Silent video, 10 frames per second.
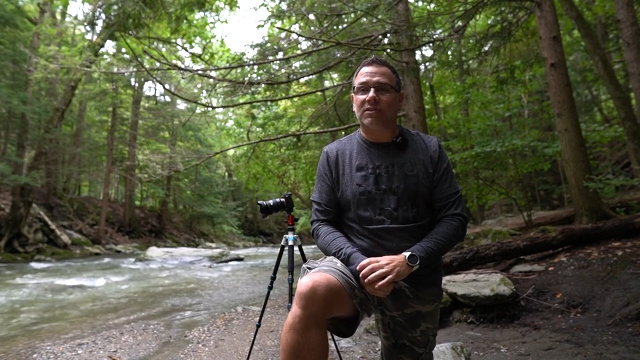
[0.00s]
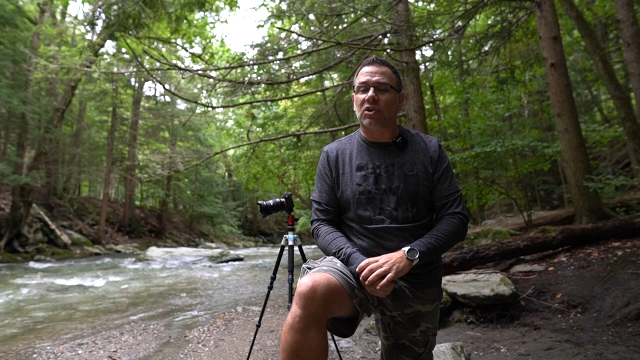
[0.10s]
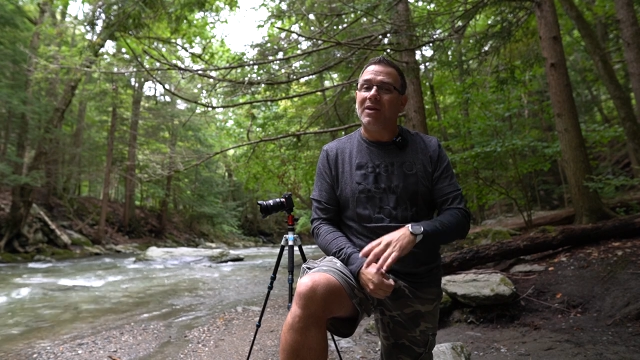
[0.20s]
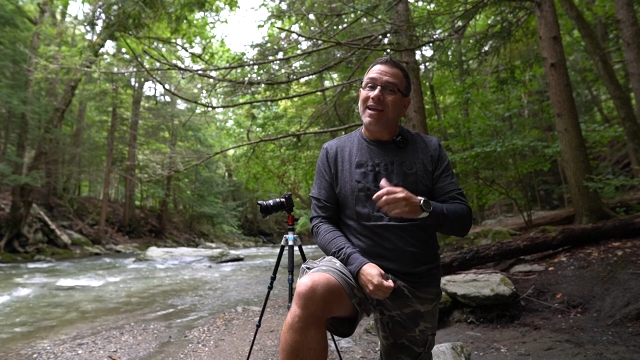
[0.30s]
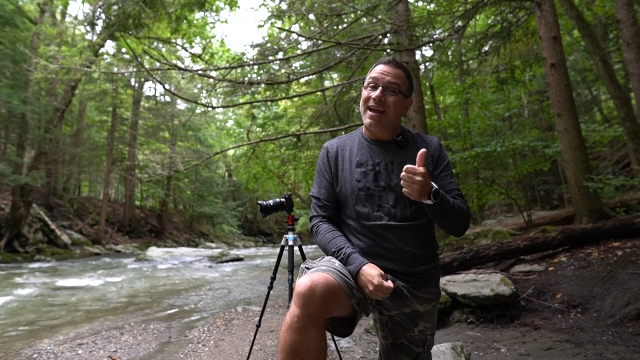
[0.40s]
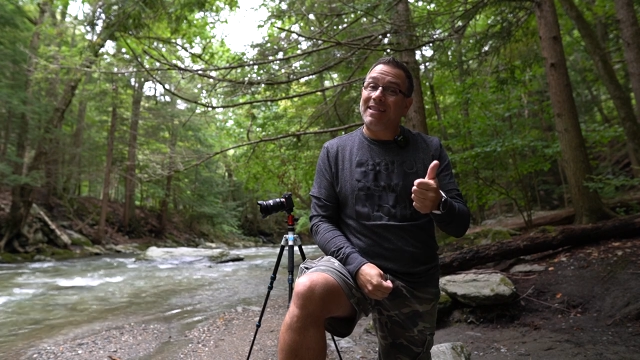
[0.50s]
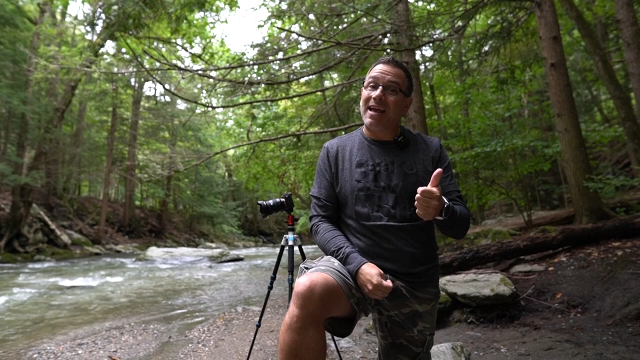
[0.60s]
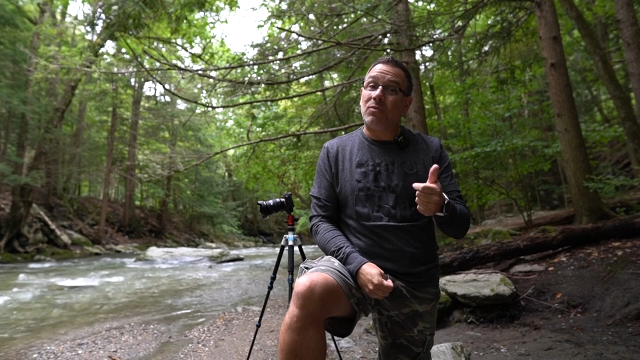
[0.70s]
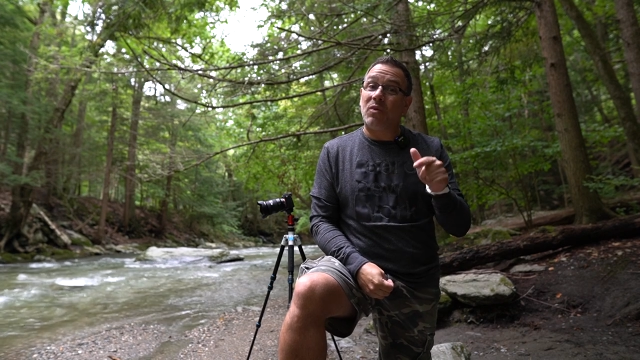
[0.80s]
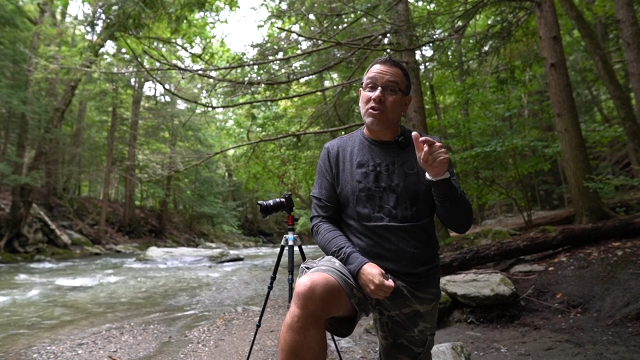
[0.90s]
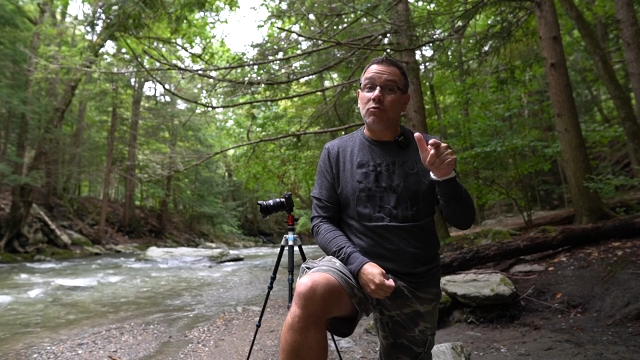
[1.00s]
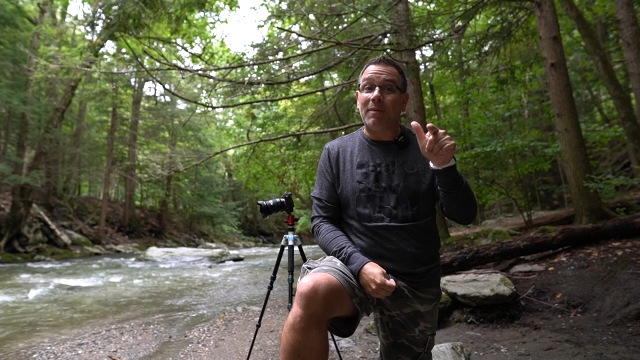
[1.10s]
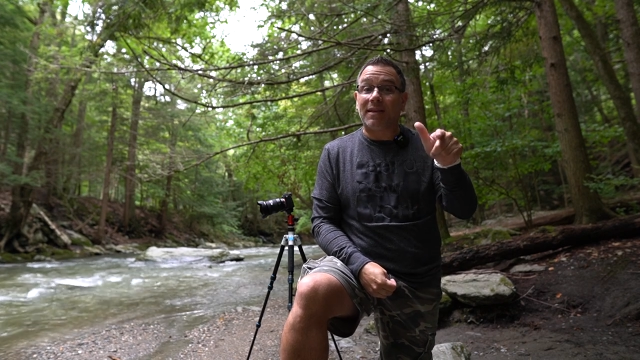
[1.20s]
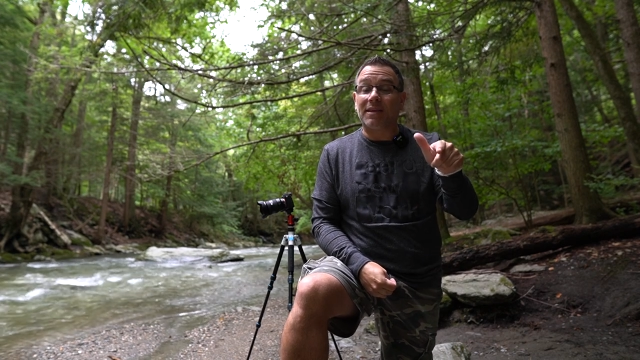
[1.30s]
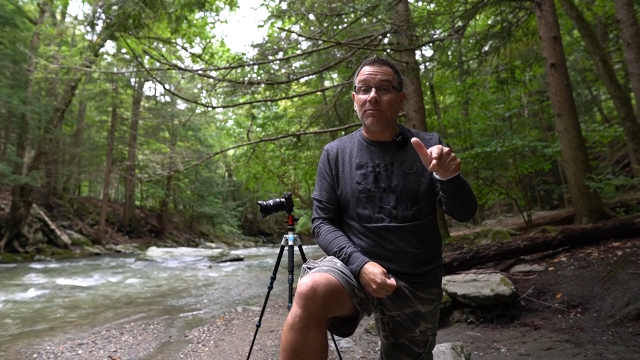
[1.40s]
So, and then when you
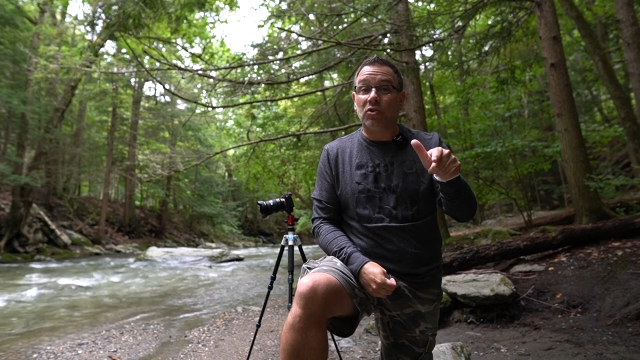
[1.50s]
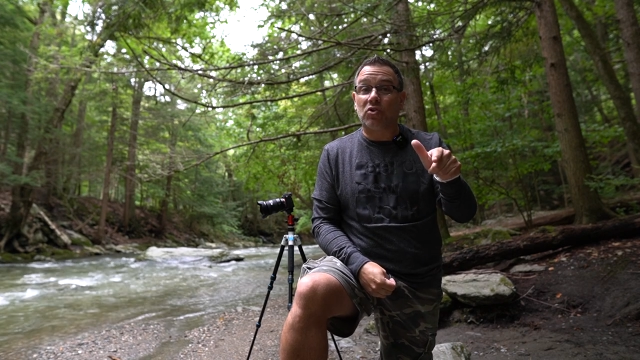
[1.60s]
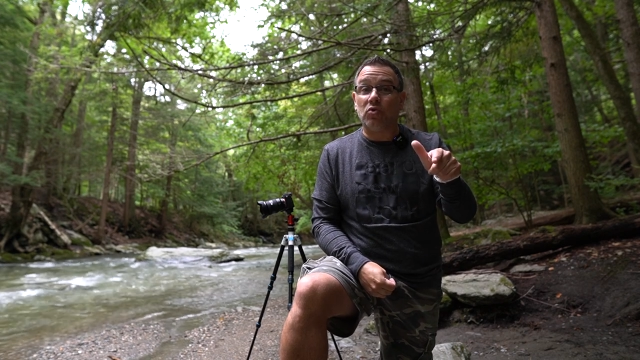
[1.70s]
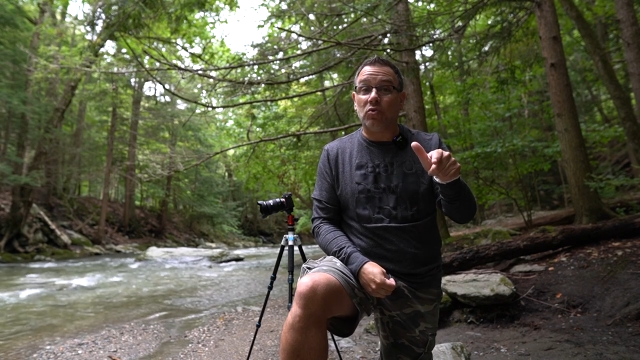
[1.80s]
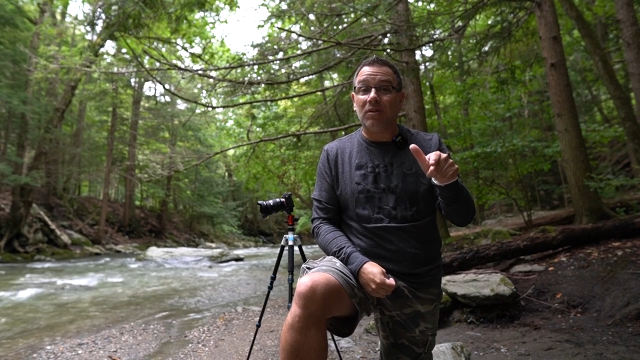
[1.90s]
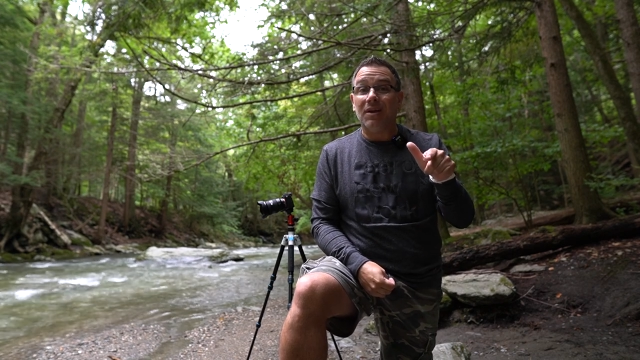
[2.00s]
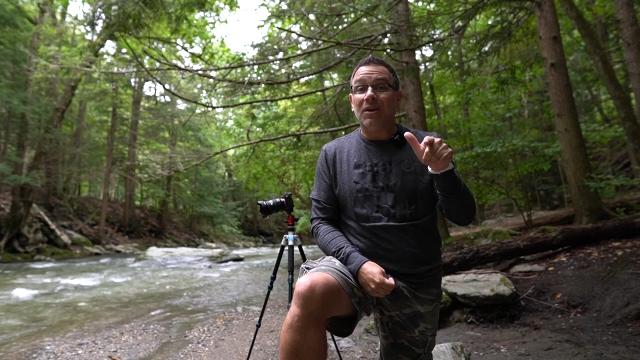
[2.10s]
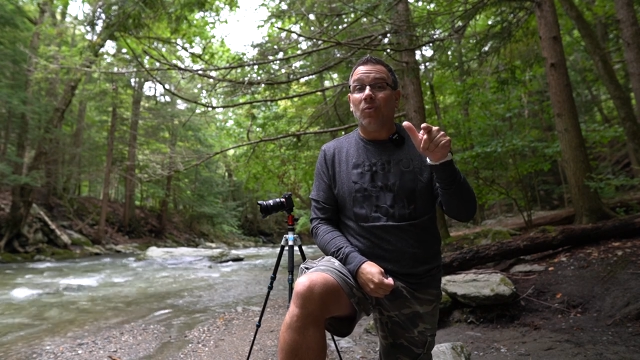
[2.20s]
make them look cool,